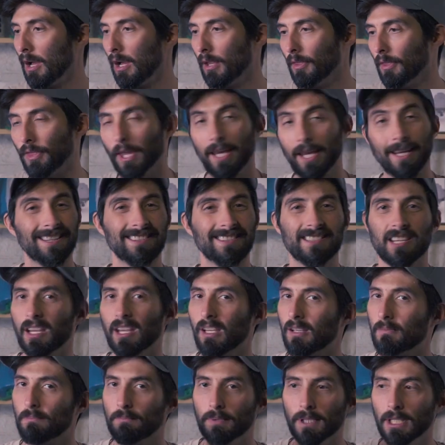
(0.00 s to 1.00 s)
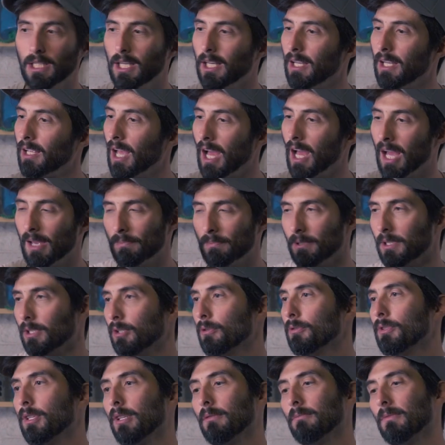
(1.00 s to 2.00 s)
They can take a beating. I've been
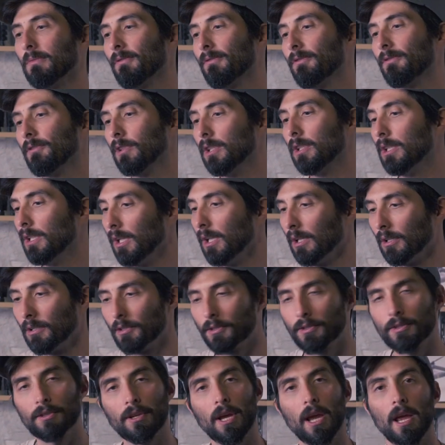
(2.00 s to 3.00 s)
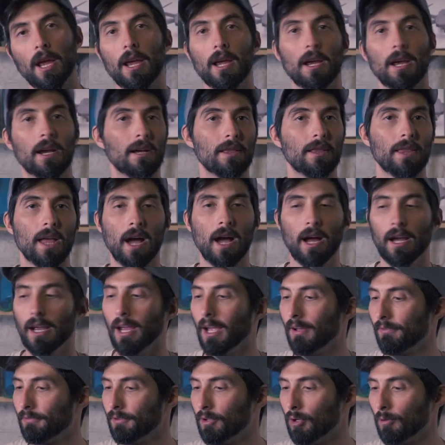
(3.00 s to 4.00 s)
using them for years and I
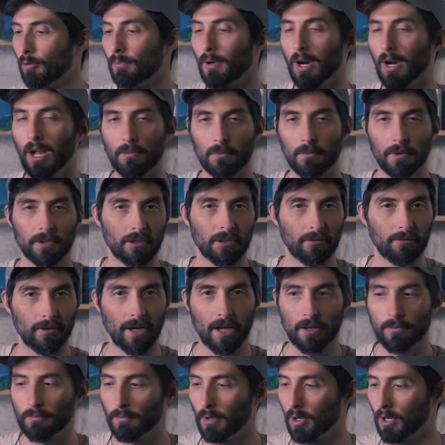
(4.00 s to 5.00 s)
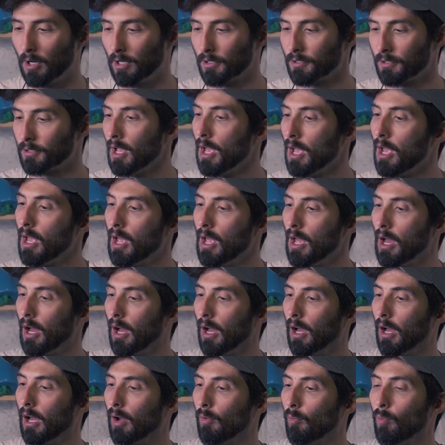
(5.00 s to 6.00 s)
have no problem with the round bars.
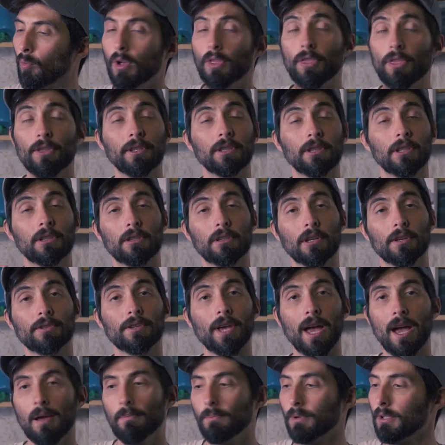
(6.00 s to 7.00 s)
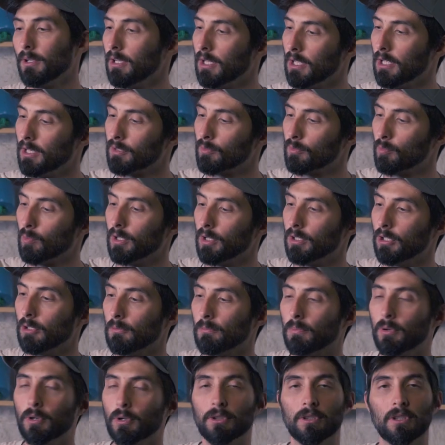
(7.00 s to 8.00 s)
Uh, one thing that does happen is when you
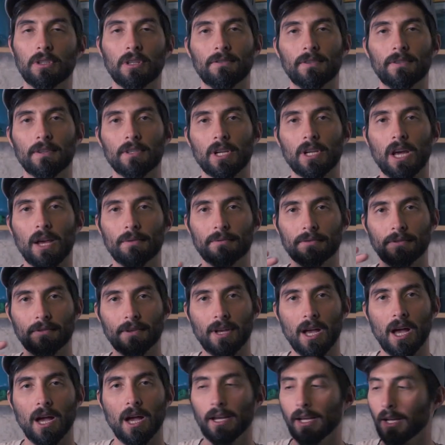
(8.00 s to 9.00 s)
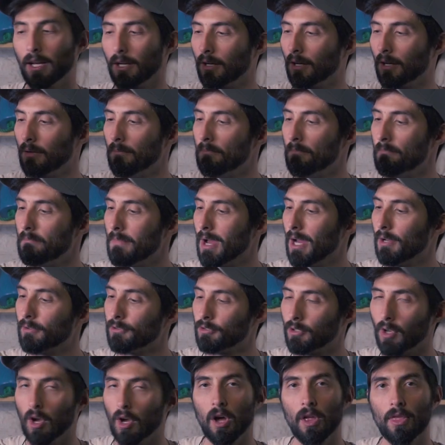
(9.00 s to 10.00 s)
put different types of kayak
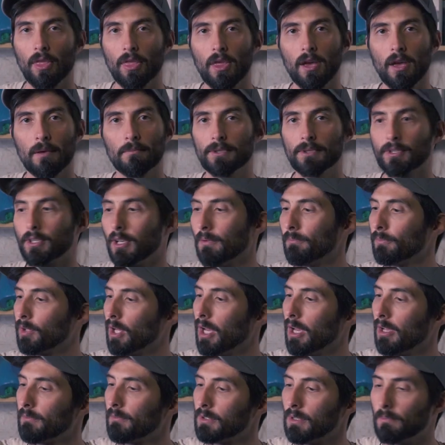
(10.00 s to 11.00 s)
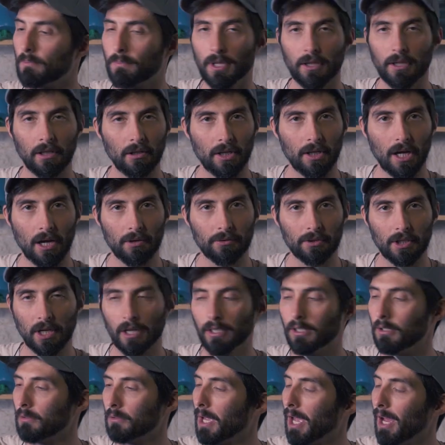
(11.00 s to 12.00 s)
mounts on them, sometimes depending on how
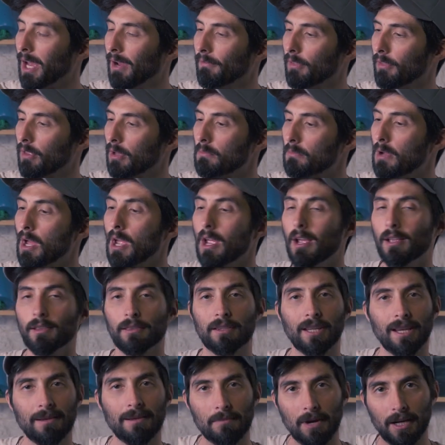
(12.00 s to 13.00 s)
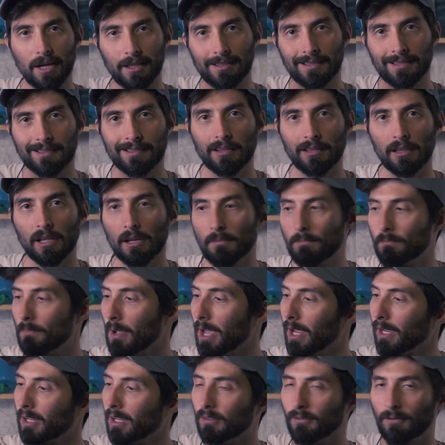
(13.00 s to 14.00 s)
tight you have them, they might slip
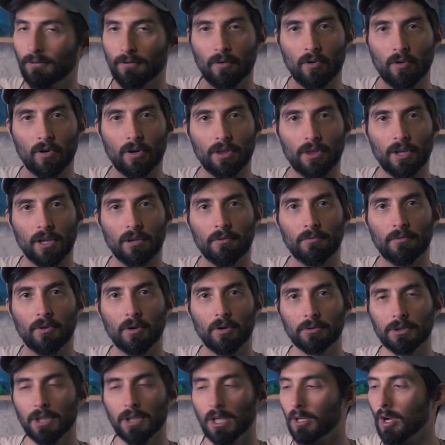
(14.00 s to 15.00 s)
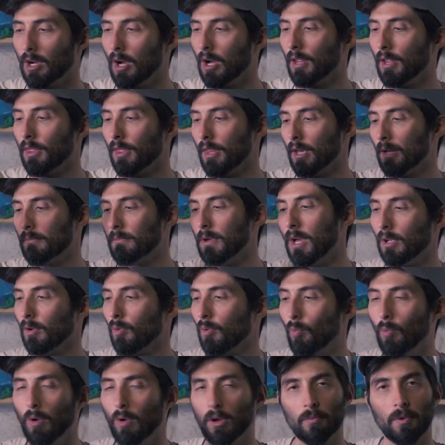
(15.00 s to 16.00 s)
back and forth and rotate on them.
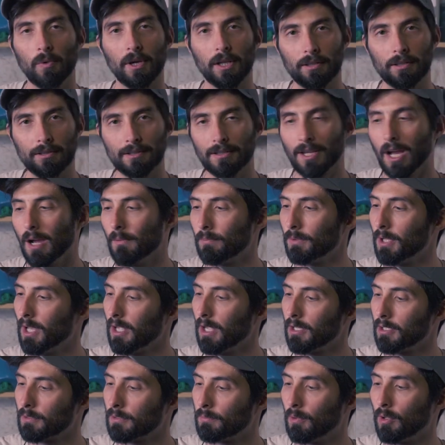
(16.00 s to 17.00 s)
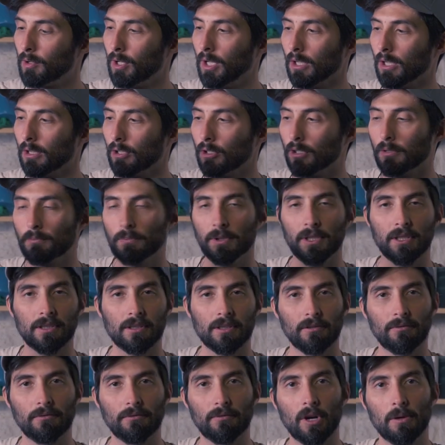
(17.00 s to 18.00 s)
One way to stop that is putting a little piece
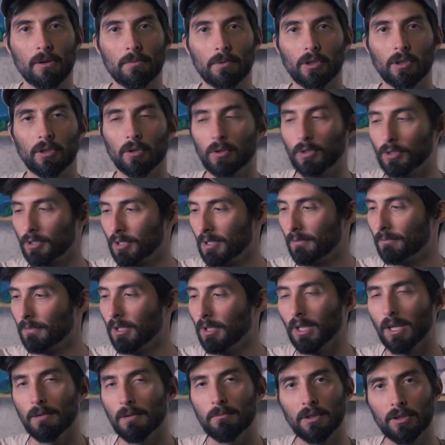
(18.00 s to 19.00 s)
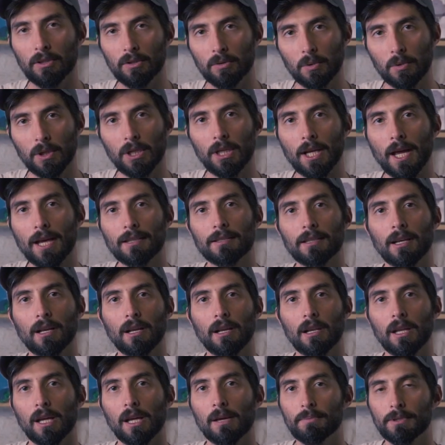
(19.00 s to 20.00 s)
of rubber or something in between as it
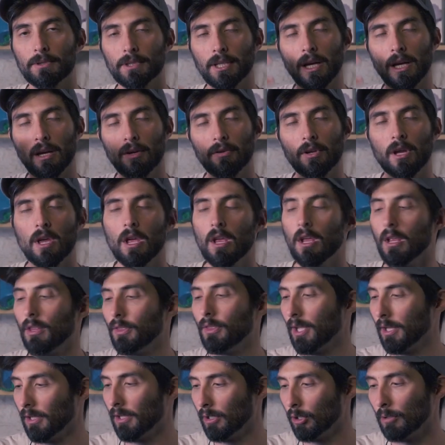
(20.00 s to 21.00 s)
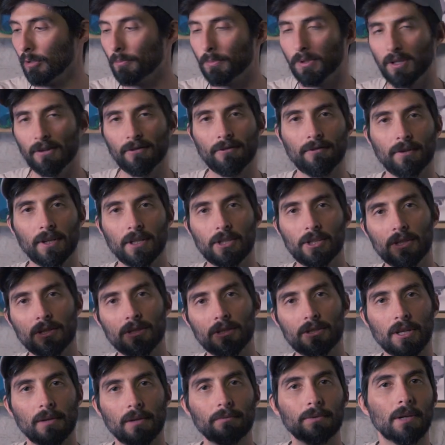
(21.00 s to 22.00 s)
clamps down. That little bit of friction
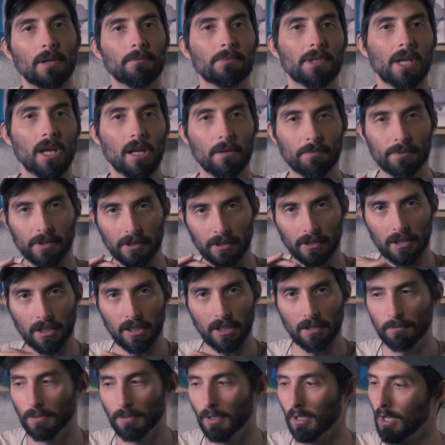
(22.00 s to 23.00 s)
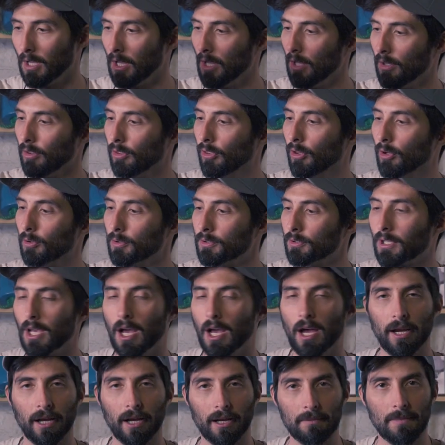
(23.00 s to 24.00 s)
sometimes helps and keep those
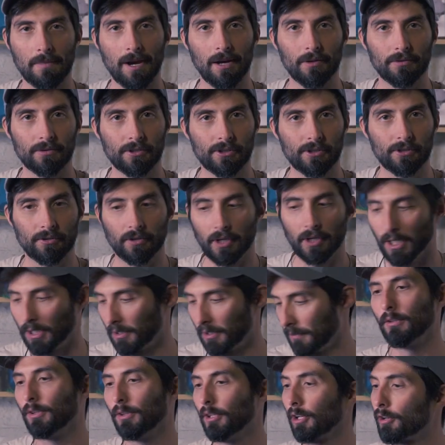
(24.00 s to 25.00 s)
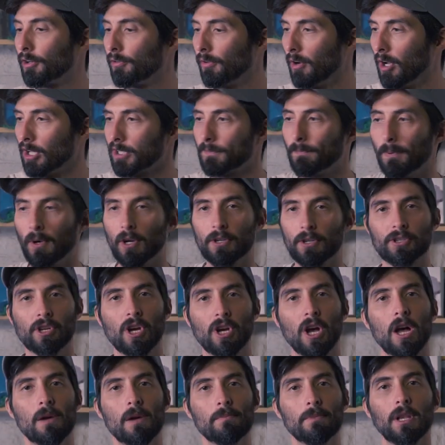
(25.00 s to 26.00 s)
kayak mounts straight. The crossbars
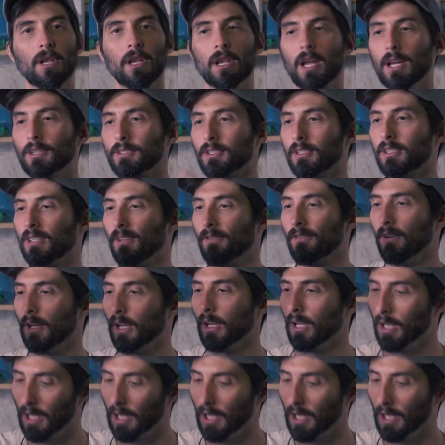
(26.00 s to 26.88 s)
come in lots of different